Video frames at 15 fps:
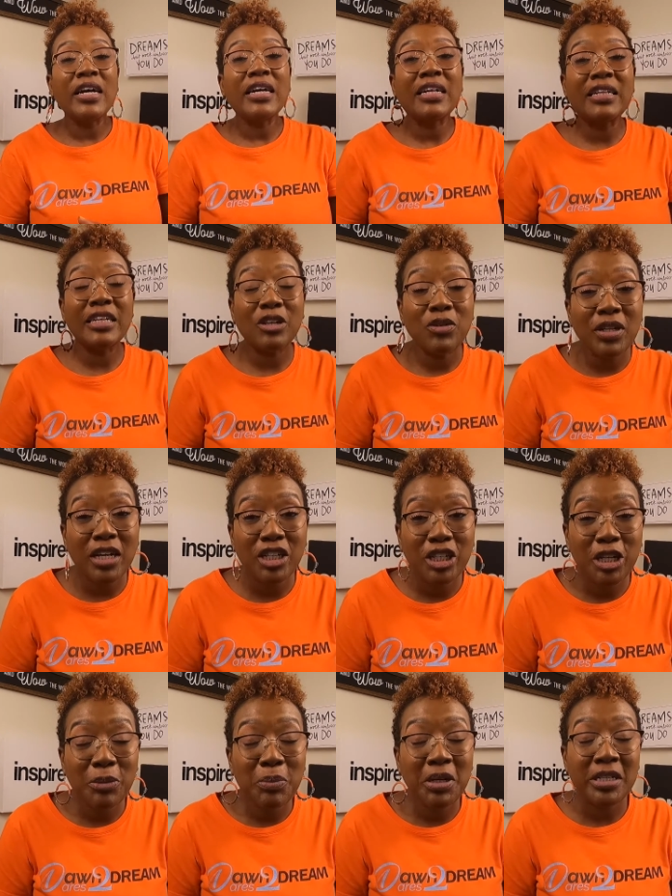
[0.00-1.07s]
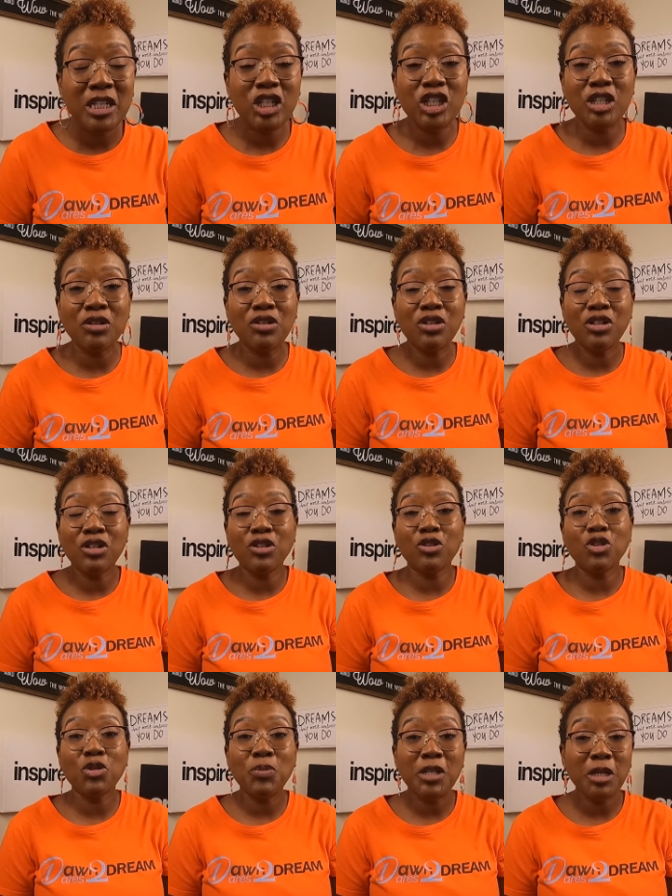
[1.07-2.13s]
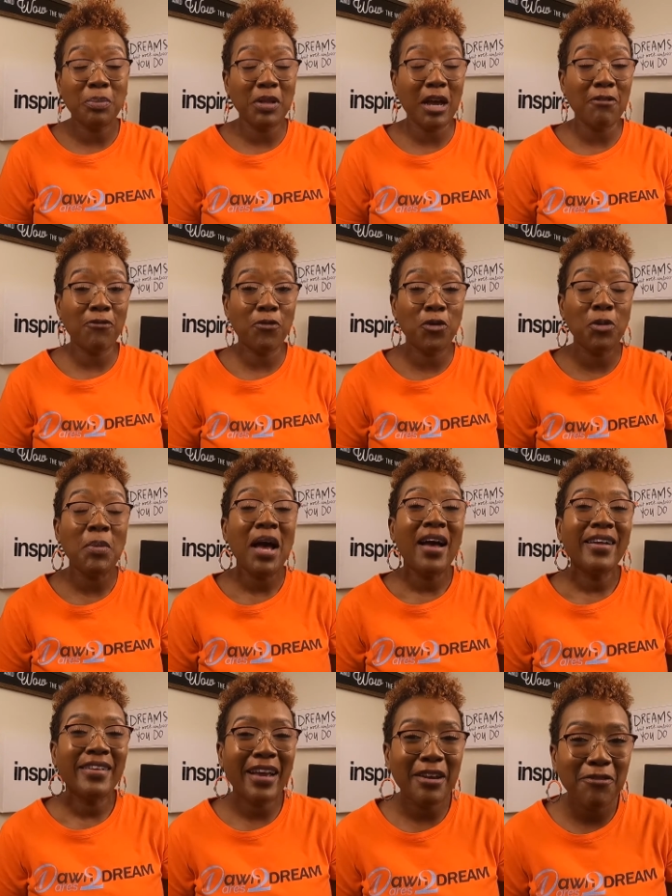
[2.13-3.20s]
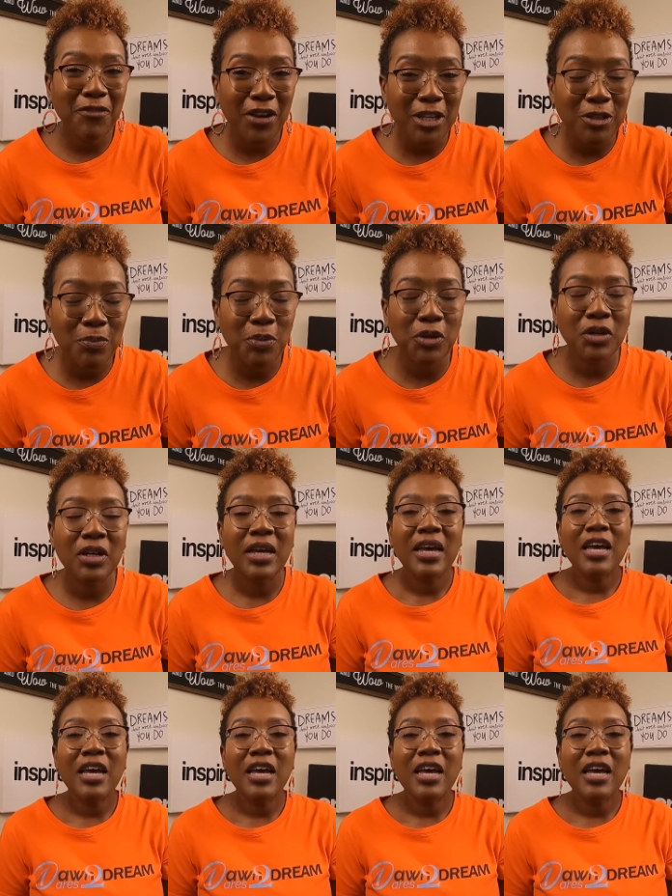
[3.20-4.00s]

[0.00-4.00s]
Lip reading: Click on that share button and share this to your social media platform like Facebook.